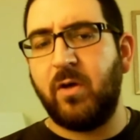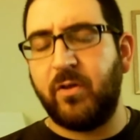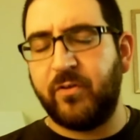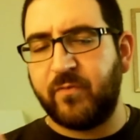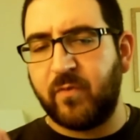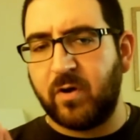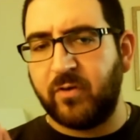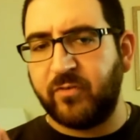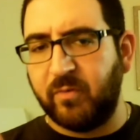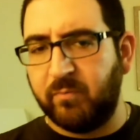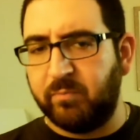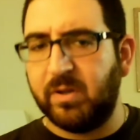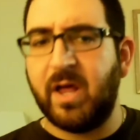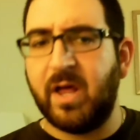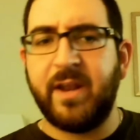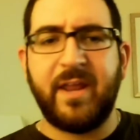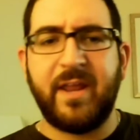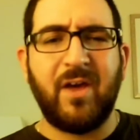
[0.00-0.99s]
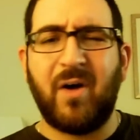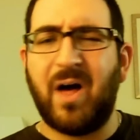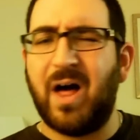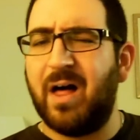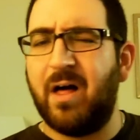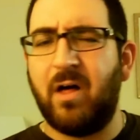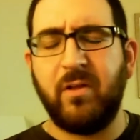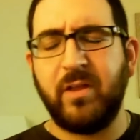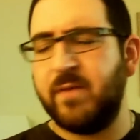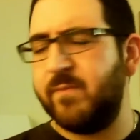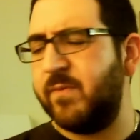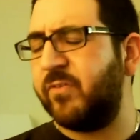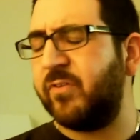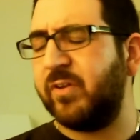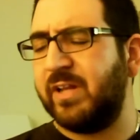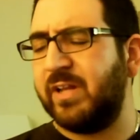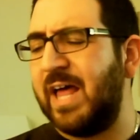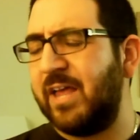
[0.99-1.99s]
as far as a blonde ale, I'll give
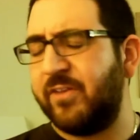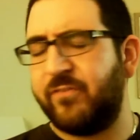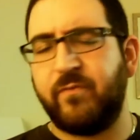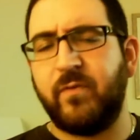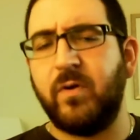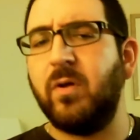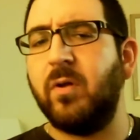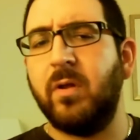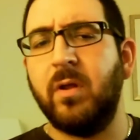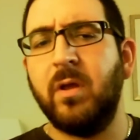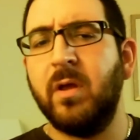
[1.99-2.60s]
this a glass full,